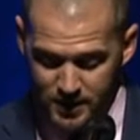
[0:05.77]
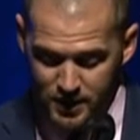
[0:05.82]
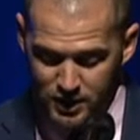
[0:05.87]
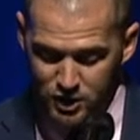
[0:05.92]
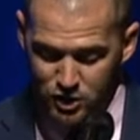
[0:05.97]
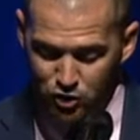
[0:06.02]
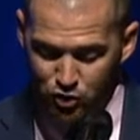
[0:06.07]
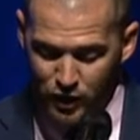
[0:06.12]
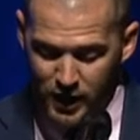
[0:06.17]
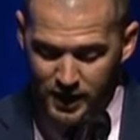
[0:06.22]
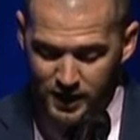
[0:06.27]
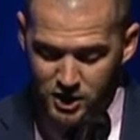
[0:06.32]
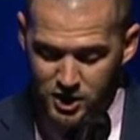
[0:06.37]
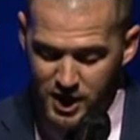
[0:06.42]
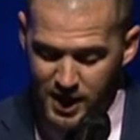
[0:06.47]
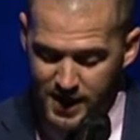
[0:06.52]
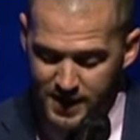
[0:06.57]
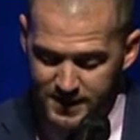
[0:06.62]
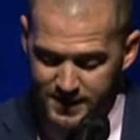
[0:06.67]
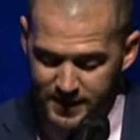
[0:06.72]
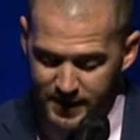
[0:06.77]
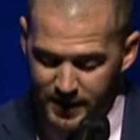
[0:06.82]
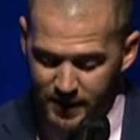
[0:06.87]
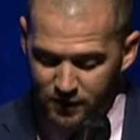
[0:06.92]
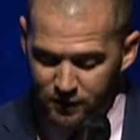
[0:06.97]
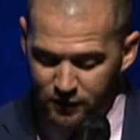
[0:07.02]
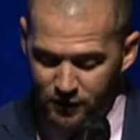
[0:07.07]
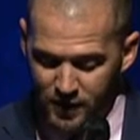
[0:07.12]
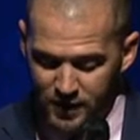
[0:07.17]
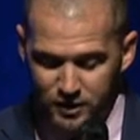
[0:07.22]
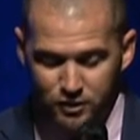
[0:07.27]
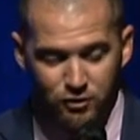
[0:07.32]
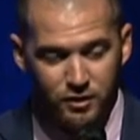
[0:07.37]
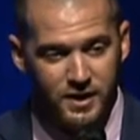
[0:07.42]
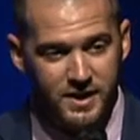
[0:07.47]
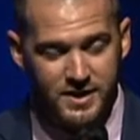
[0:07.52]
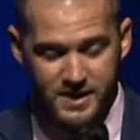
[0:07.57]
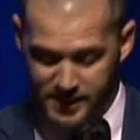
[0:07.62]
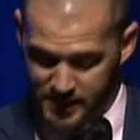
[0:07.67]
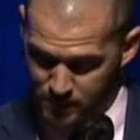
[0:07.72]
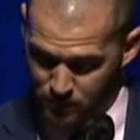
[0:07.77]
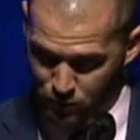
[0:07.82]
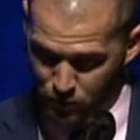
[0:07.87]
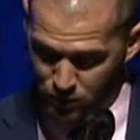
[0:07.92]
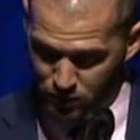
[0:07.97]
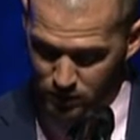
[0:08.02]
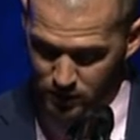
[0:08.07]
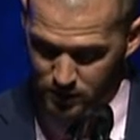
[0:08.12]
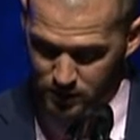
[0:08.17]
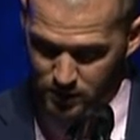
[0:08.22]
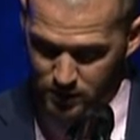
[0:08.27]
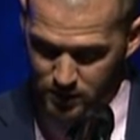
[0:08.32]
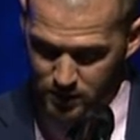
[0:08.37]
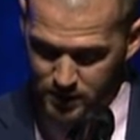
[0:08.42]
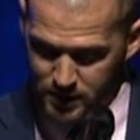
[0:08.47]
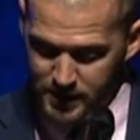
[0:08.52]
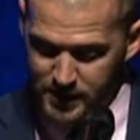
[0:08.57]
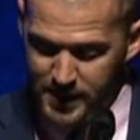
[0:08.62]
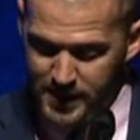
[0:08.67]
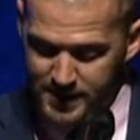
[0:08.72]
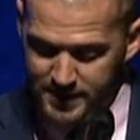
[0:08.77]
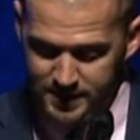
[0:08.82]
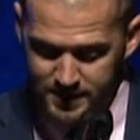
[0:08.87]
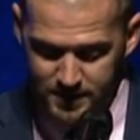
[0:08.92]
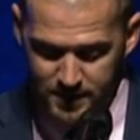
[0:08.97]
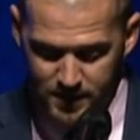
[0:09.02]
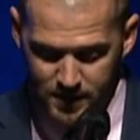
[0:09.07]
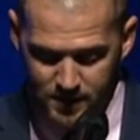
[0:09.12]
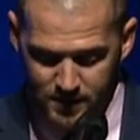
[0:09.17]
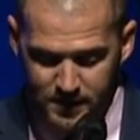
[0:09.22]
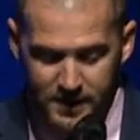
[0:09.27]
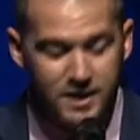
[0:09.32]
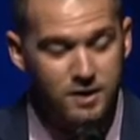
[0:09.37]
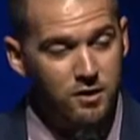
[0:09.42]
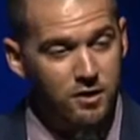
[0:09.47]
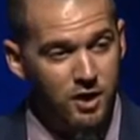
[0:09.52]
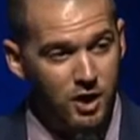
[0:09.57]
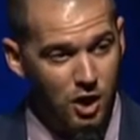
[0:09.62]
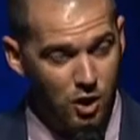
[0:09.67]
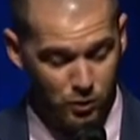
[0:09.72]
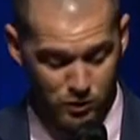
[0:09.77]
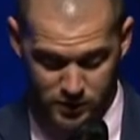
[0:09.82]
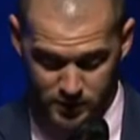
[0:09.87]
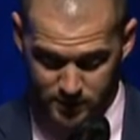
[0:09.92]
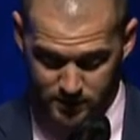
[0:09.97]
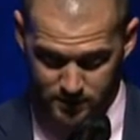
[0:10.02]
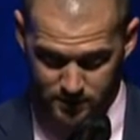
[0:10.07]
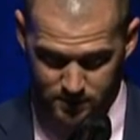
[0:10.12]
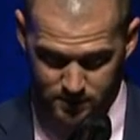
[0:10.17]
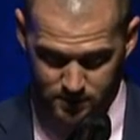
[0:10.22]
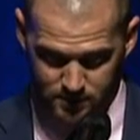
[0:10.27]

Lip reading: strategizing, and fostering teamwork. Yes, these are the coaches.